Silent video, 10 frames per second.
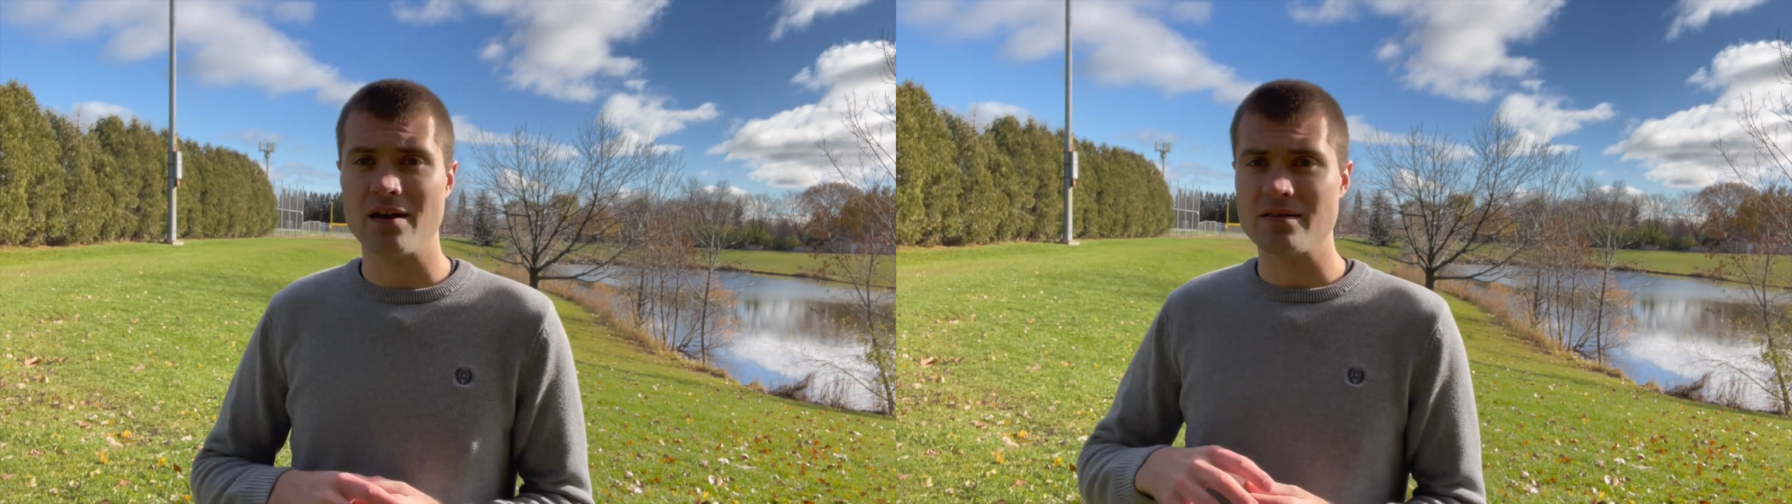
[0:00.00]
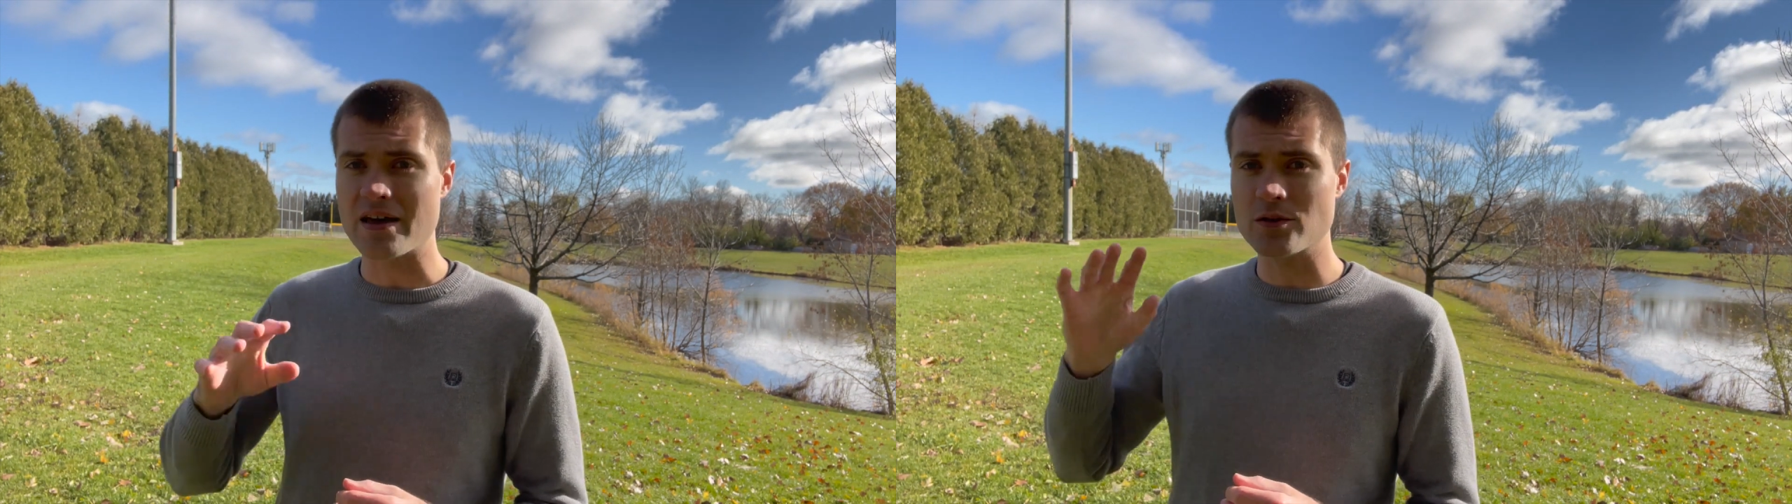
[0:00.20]

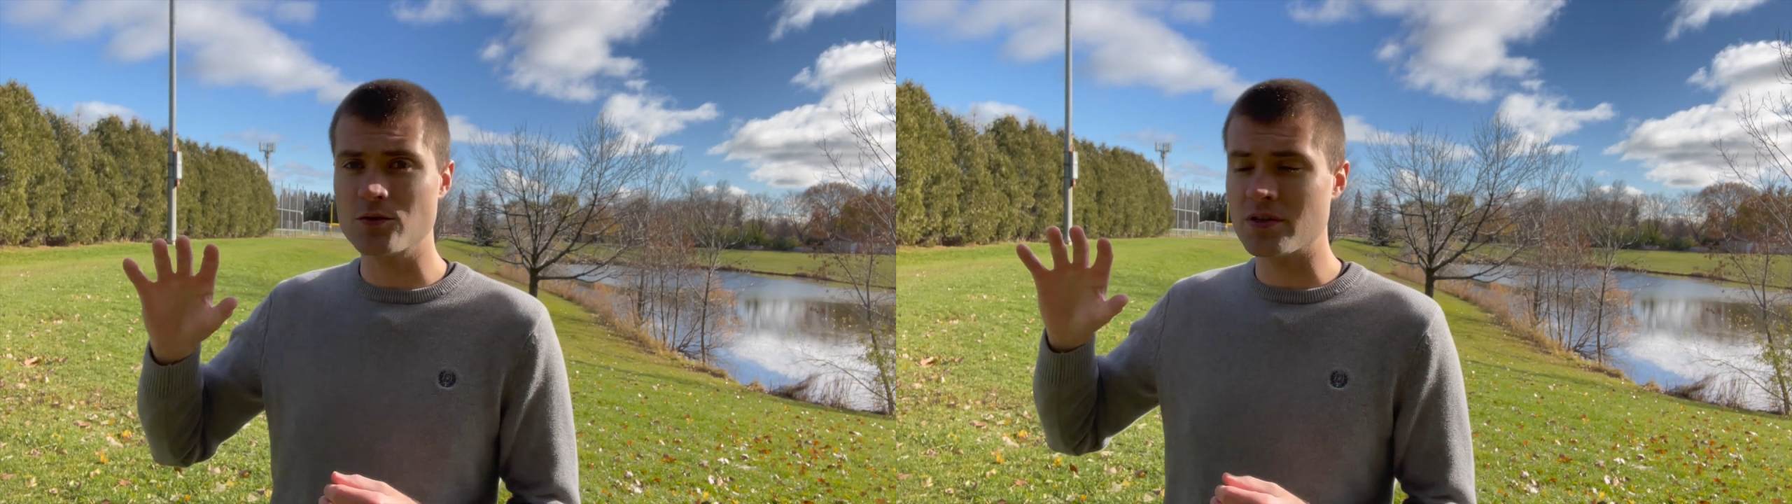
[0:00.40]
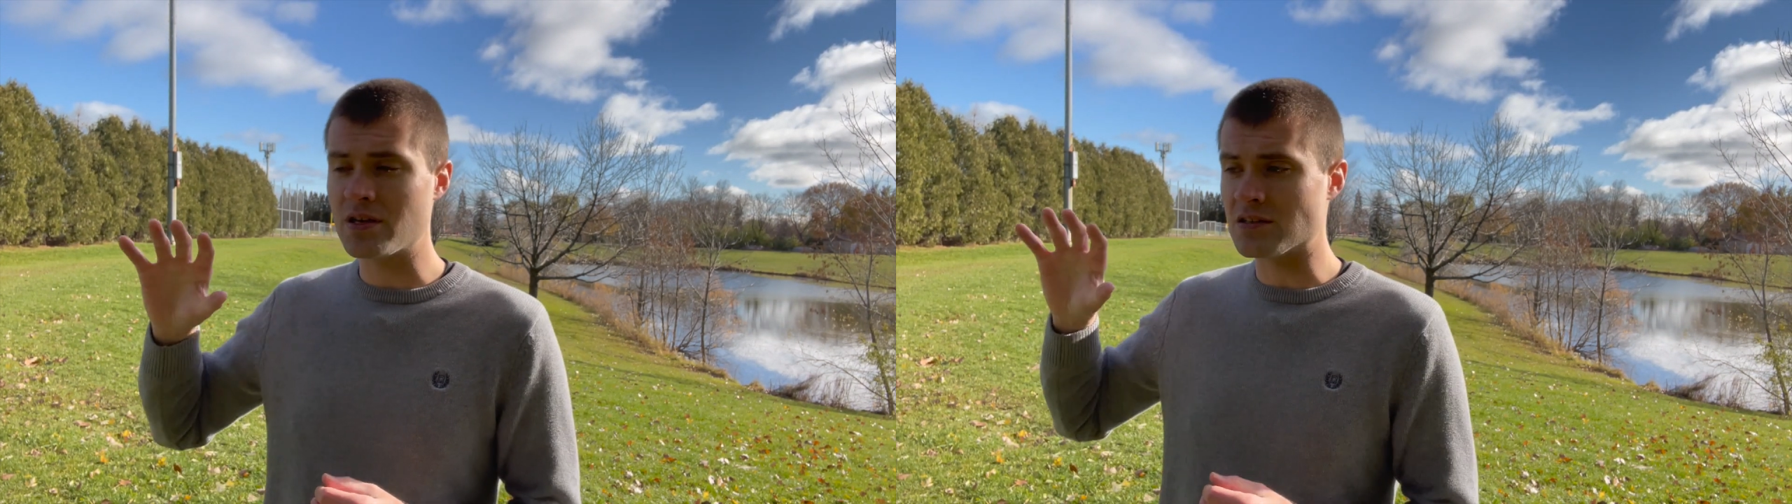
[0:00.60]
Not
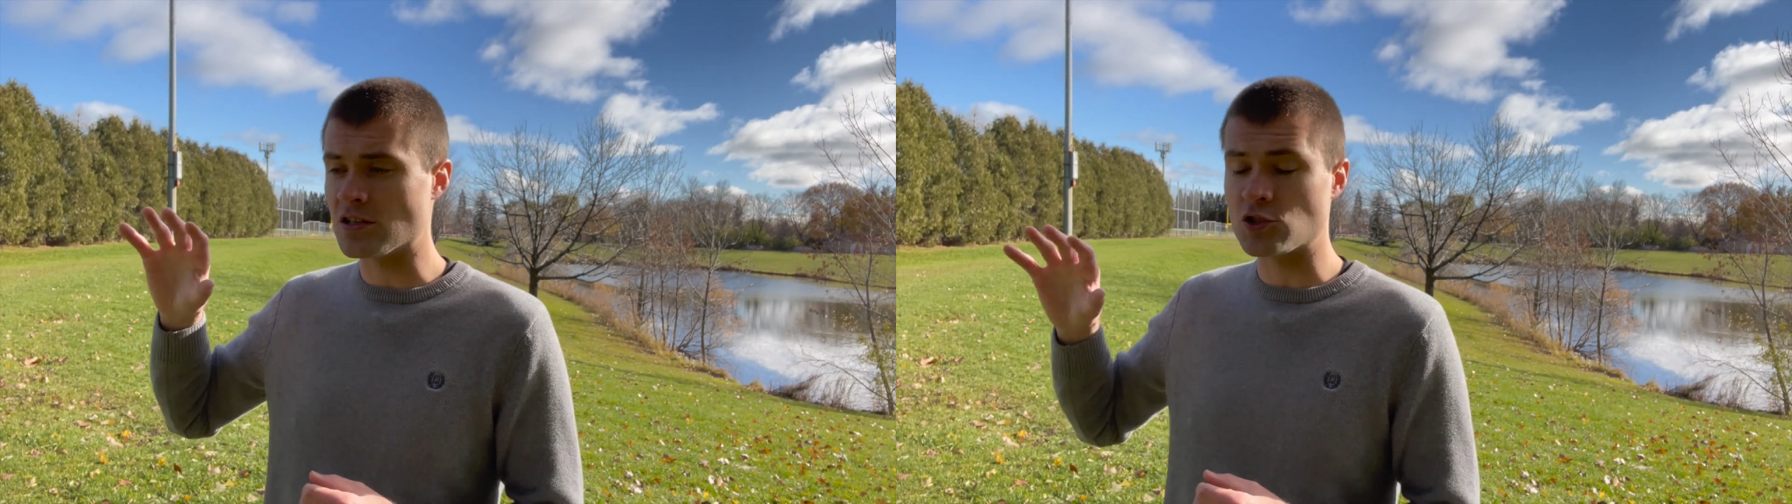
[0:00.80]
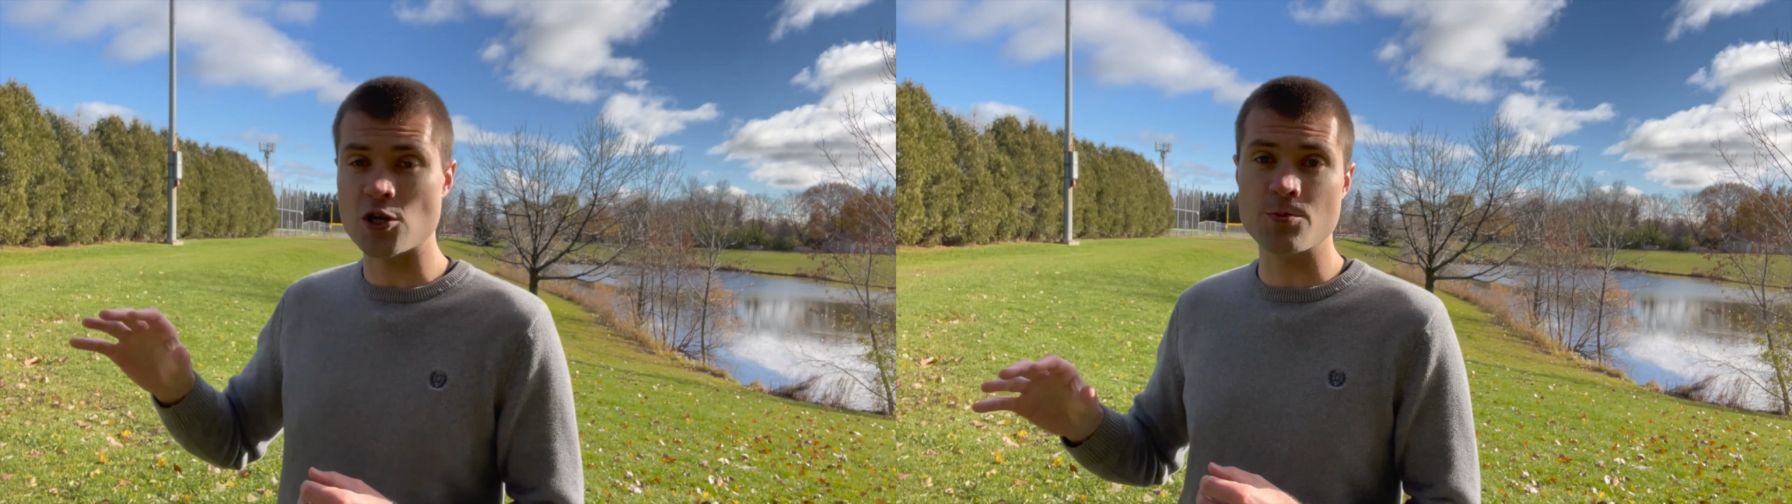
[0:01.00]
only is
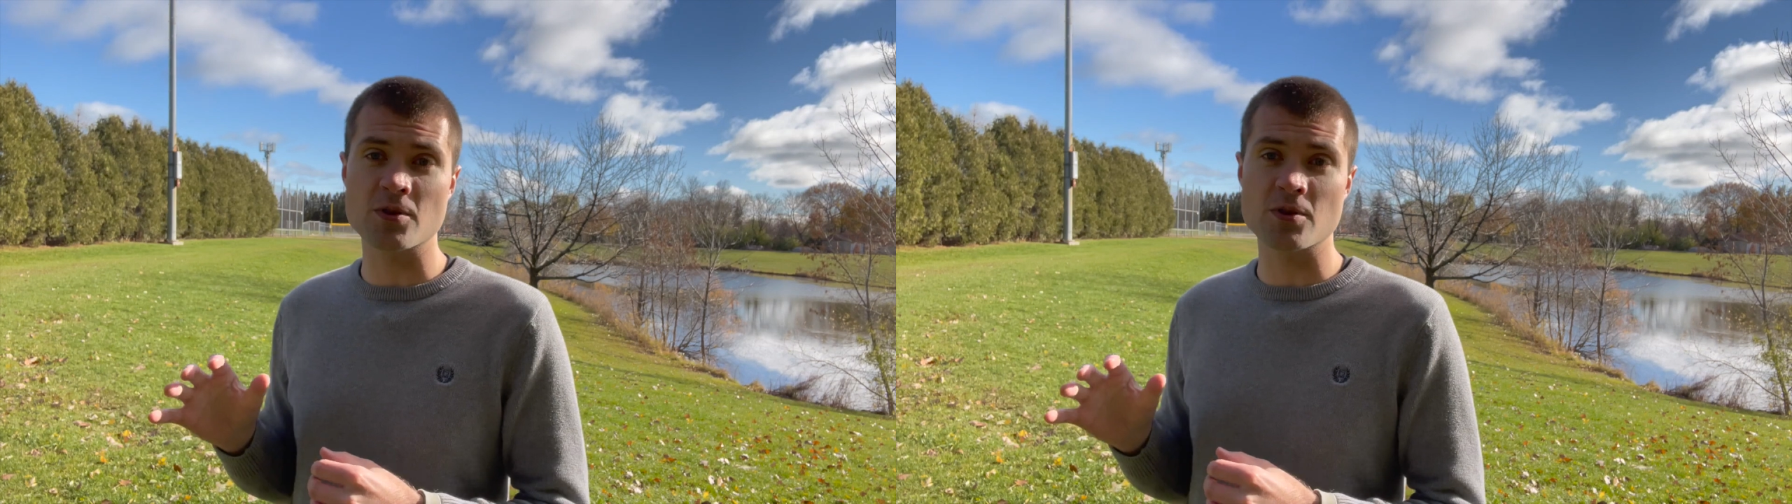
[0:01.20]
it cheaper